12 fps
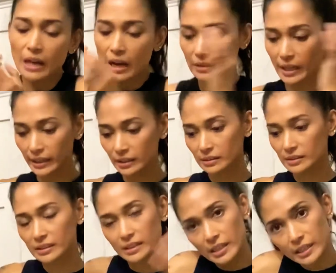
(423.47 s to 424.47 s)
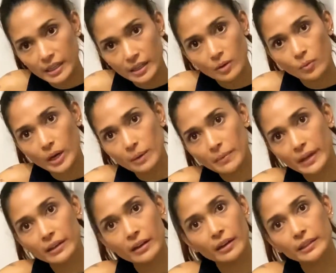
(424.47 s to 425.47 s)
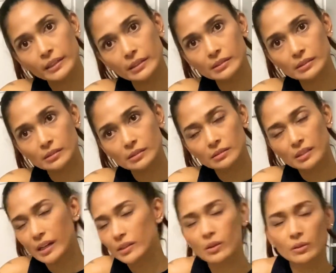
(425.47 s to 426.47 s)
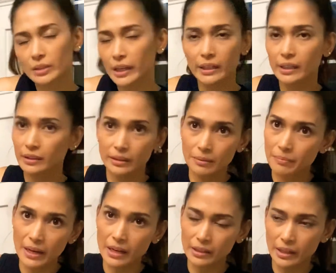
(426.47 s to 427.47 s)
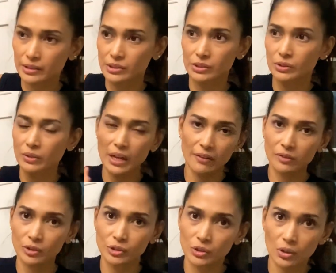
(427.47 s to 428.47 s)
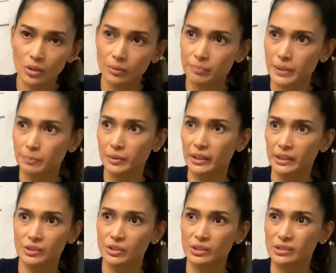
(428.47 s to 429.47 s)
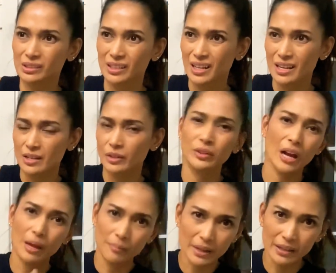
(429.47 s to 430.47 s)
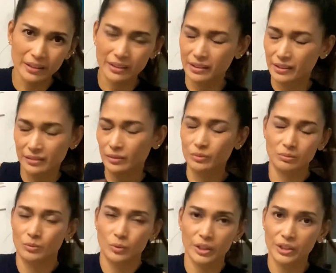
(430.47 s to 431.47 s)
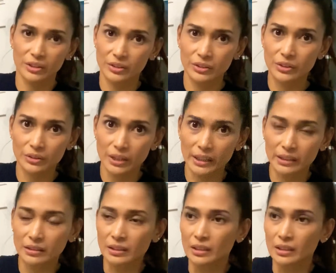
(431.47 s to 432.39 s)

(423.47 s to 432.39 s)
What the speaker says: I like seeing where my gun is. I don't like it in the back. I just don't have control. People can just grab it, and then what are you gonna do, right?